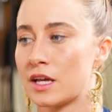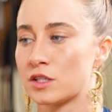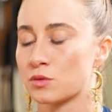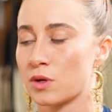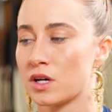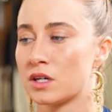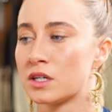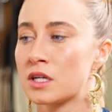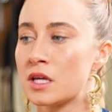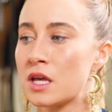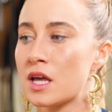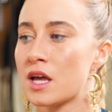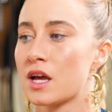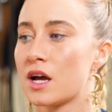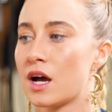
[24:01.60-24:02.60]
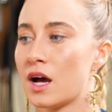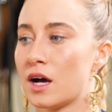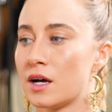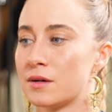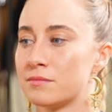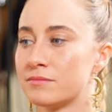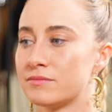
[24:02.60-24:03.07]
as well.
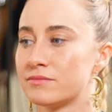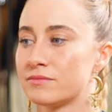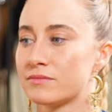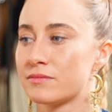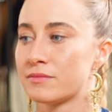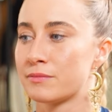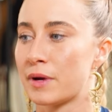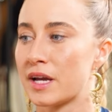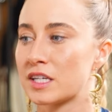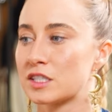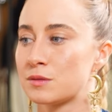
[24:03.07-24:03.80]
Um, my